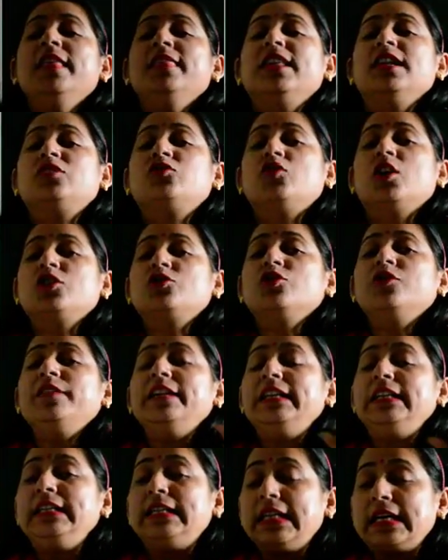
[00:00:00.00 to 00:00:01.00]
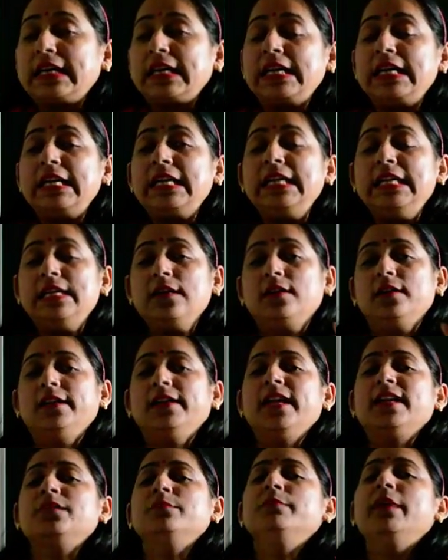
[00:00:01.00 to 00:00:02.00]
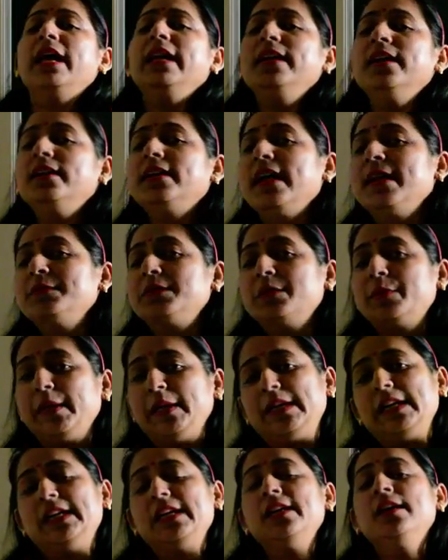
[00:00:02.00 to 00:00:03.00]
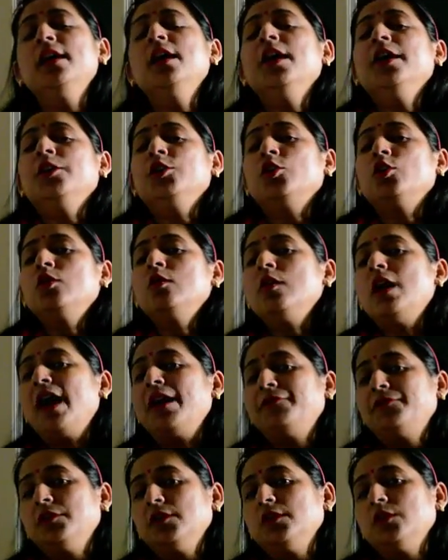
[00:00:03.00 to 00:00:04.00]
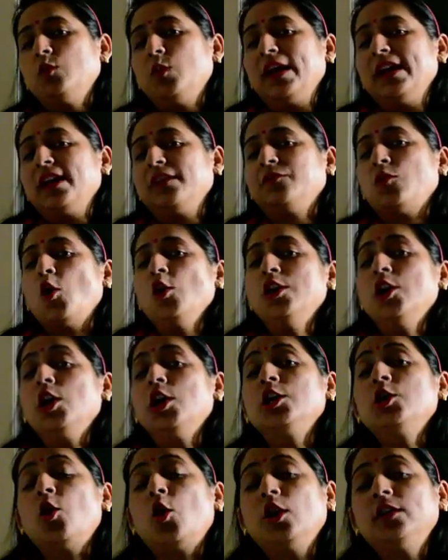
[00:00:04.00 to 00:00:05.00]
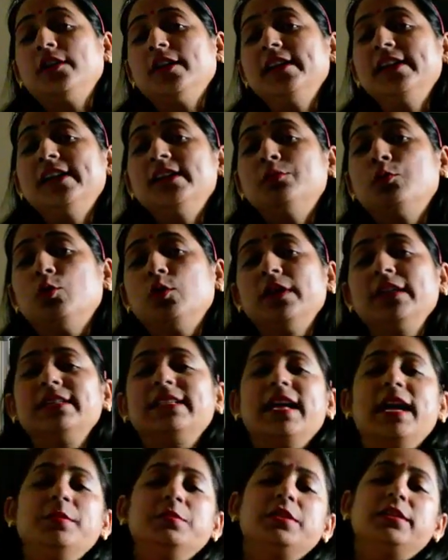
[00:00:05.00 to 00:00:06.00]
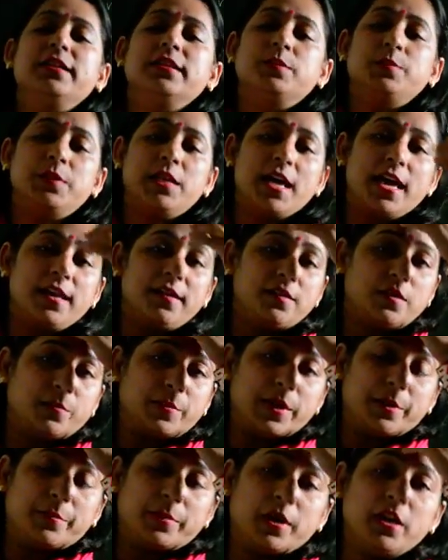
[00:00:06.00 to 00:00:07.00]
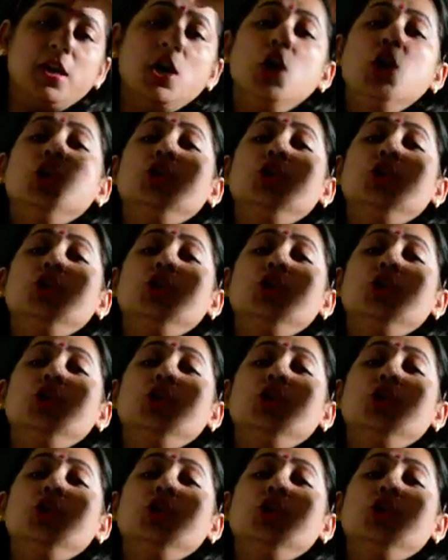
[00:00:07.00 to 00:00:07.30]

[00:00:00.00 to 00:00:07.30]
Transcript: that structure of internal ear, it has many a times repeatedly, in alternate board exams it is there in the paper.